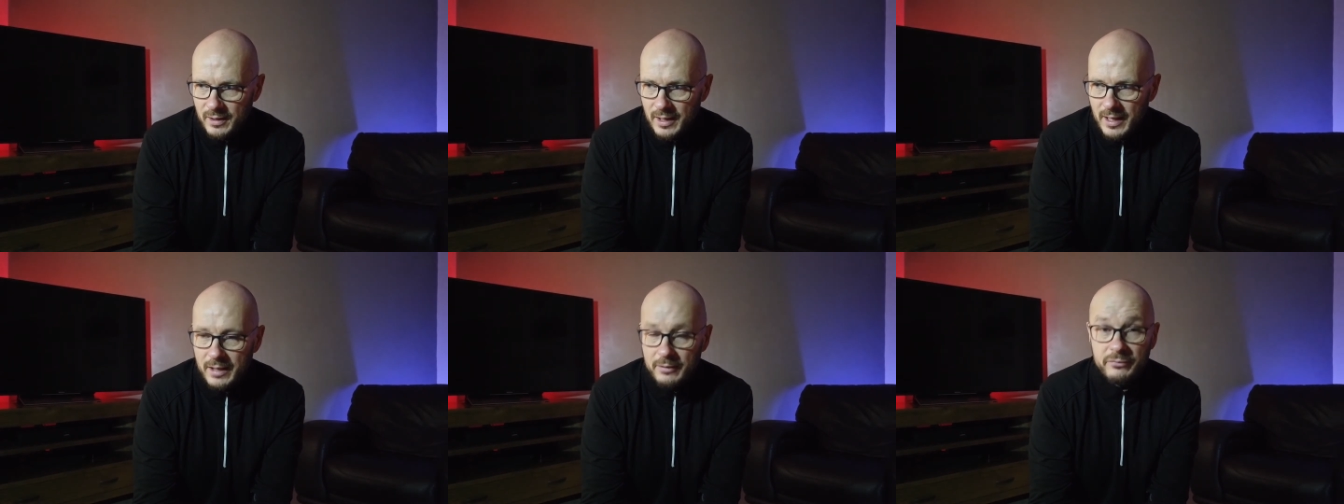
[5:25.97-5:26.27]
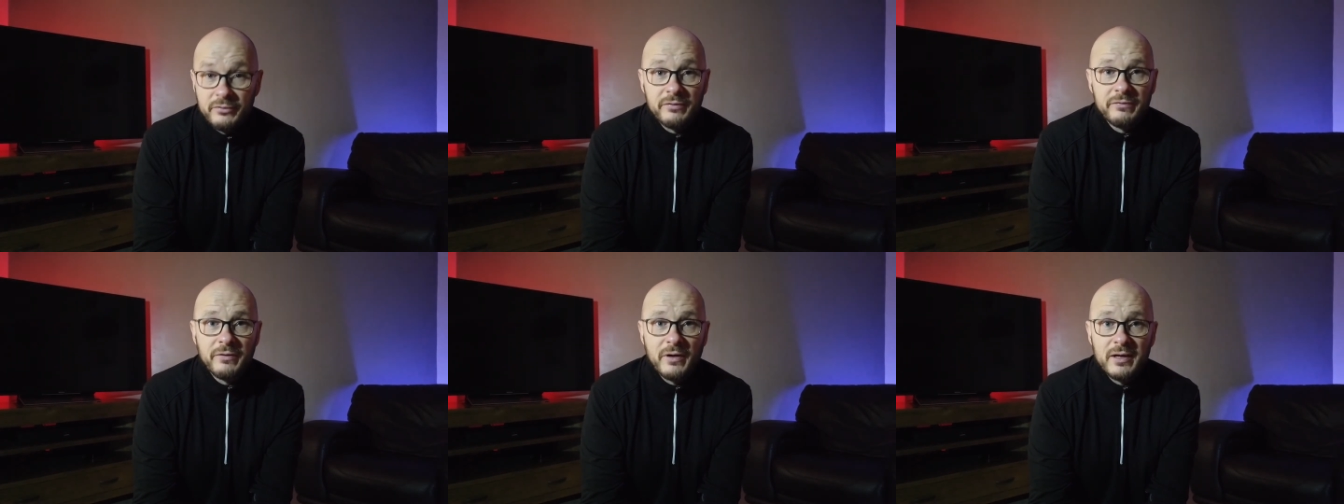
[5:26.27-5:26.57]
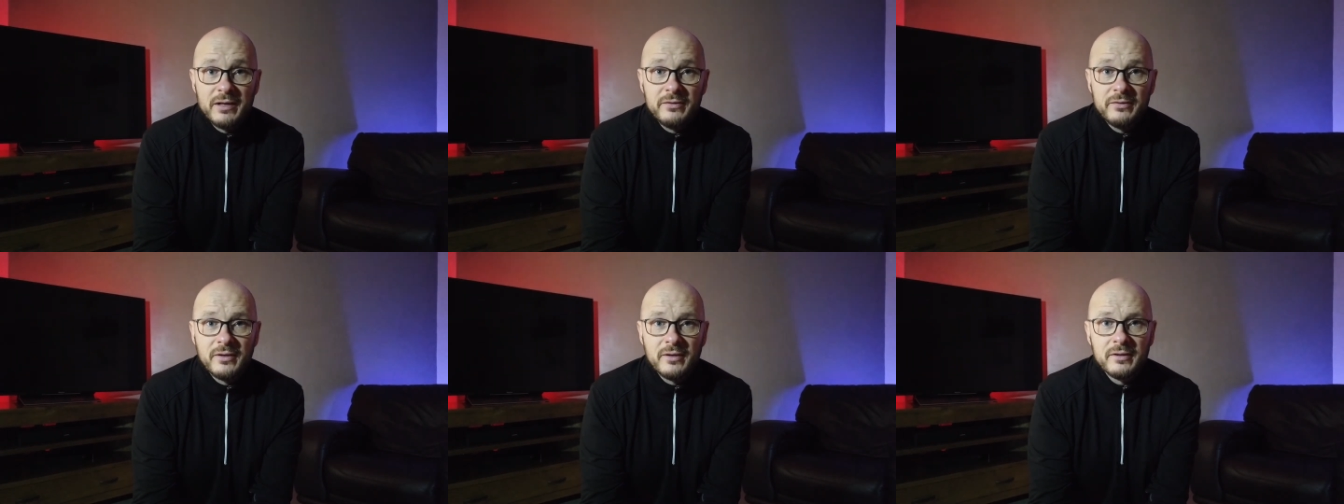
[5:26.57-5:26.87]
House of
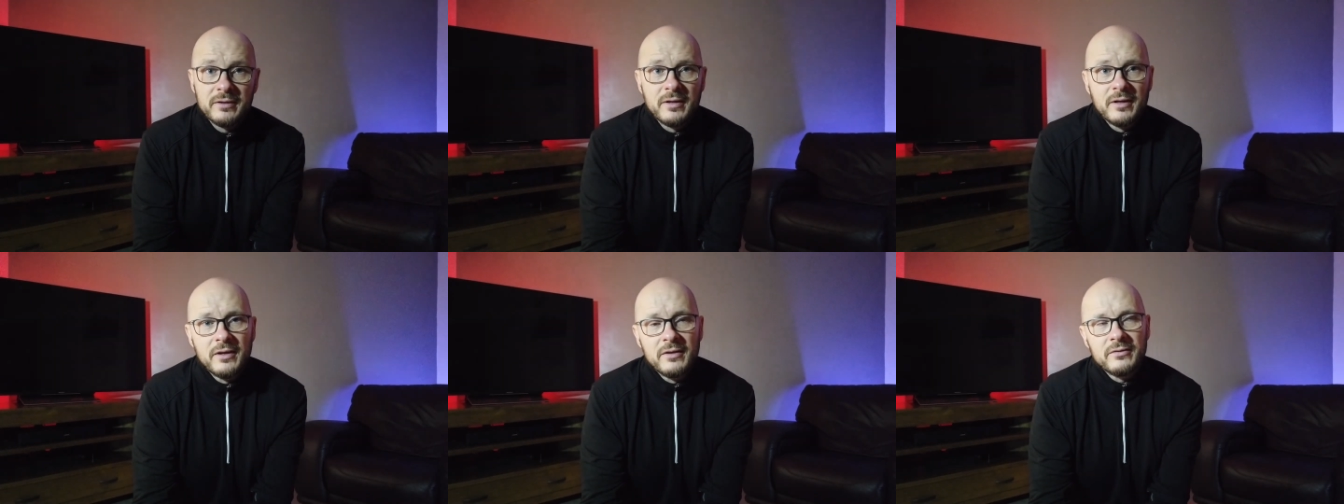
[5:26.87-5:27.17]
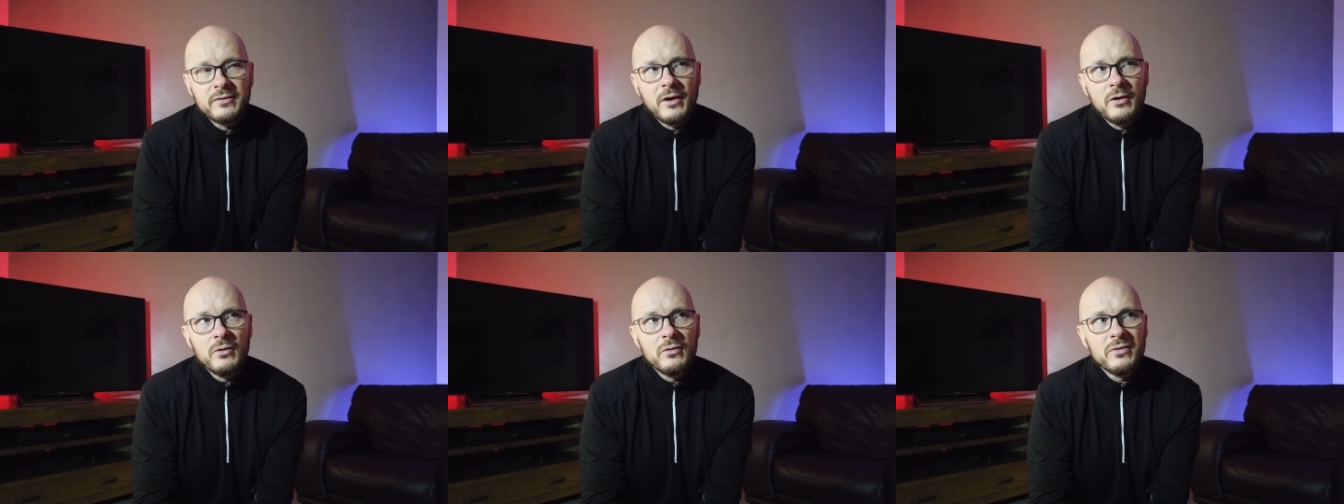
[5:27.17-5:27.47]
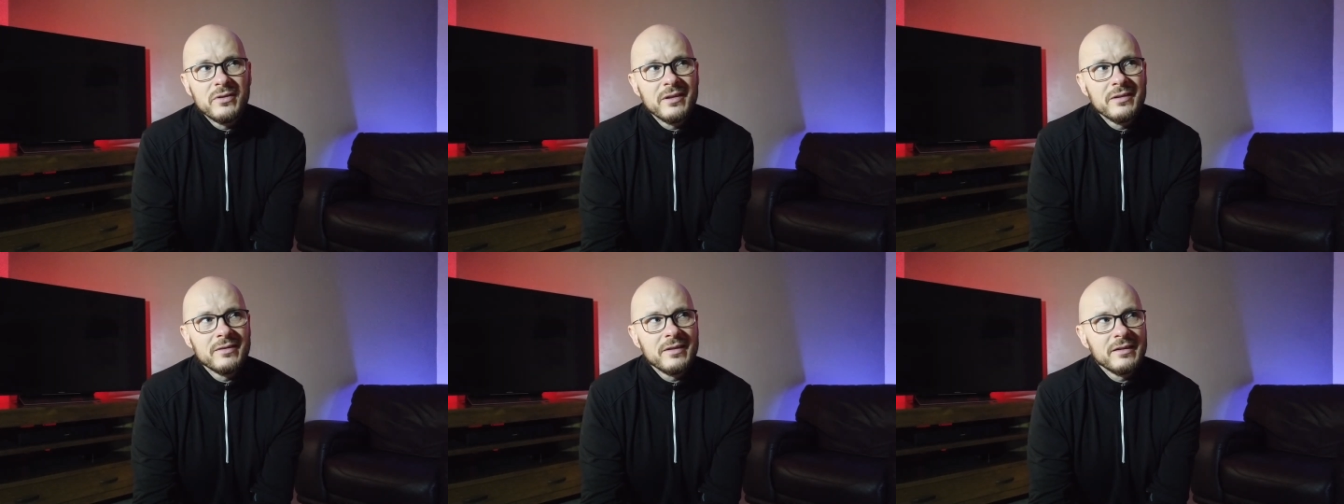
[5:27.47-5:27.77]
Fraser.
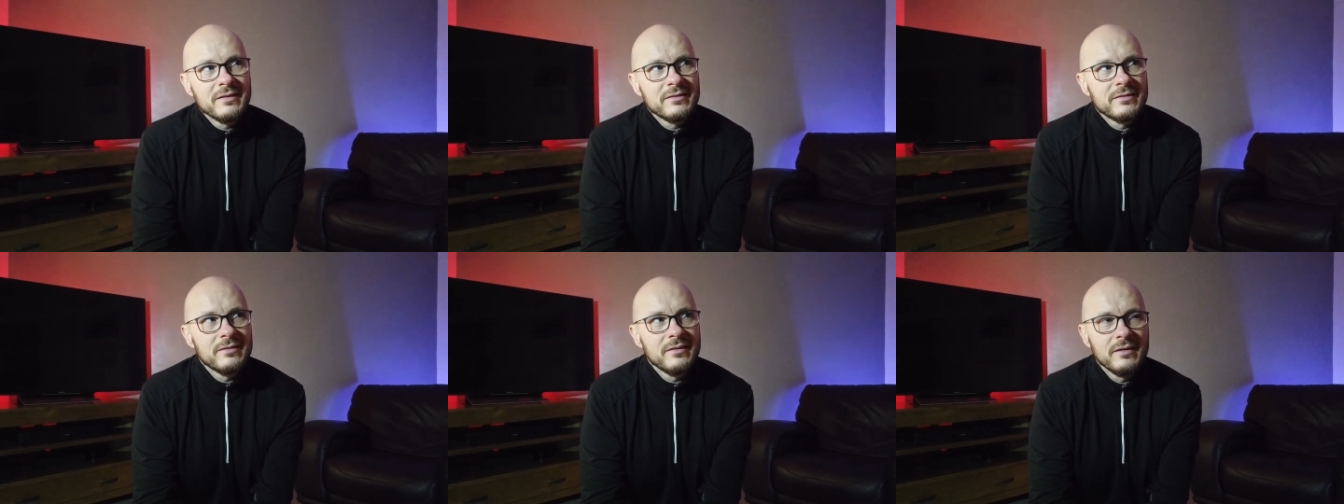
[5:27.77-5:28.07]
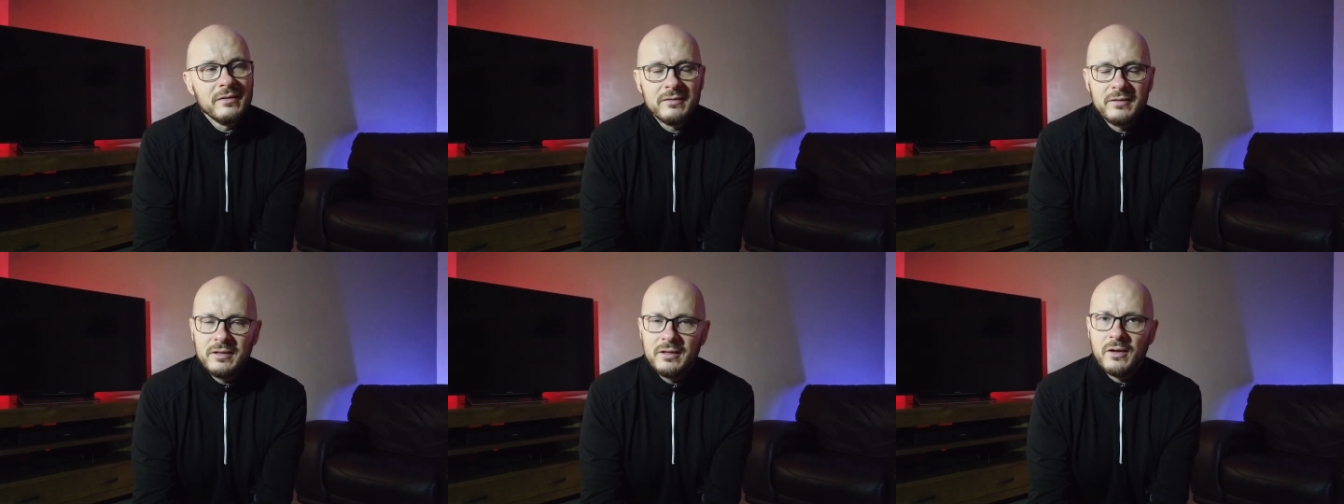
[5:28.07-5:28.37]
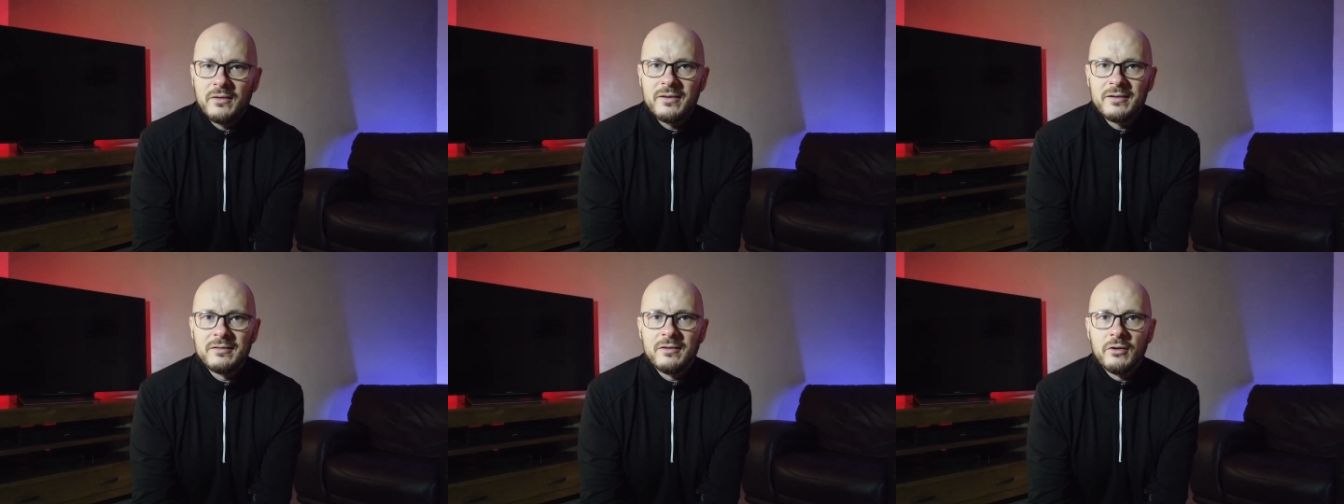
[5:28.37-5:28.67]
So
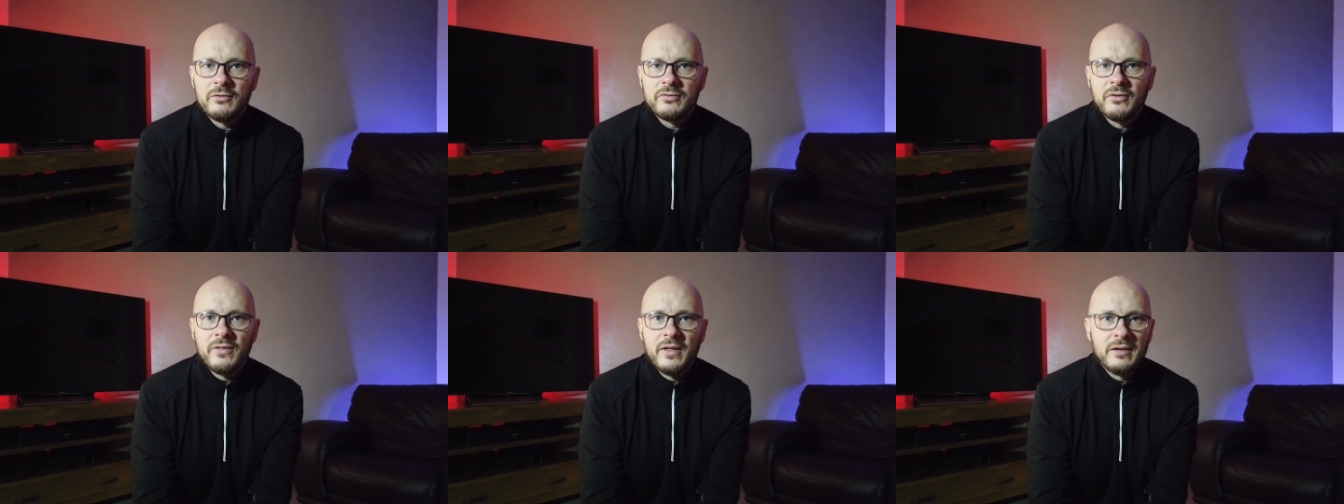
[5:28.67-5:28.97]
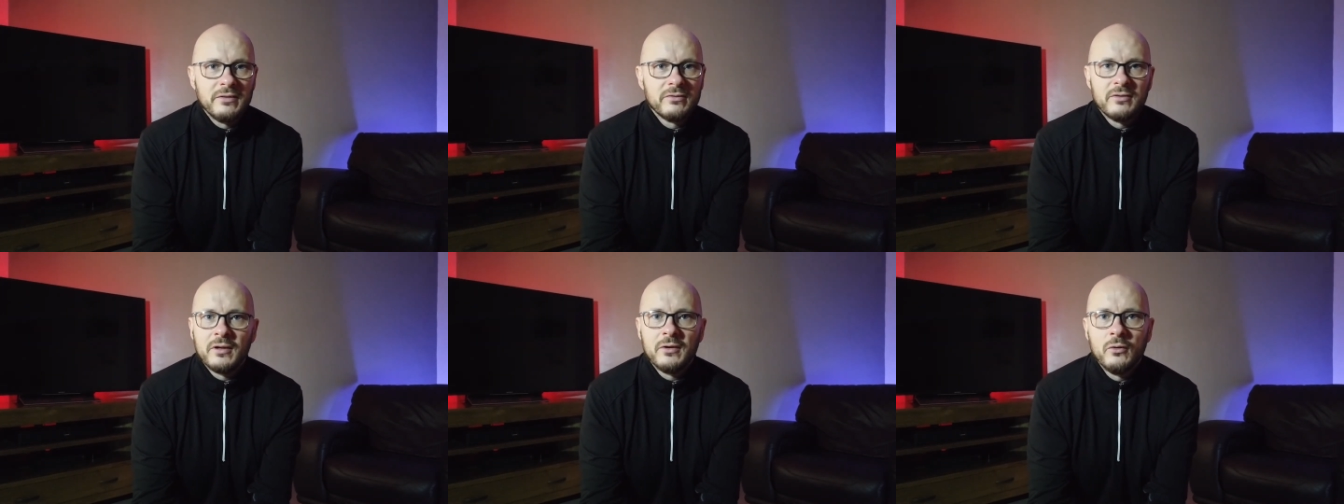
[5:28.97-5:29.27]
there's lots of things.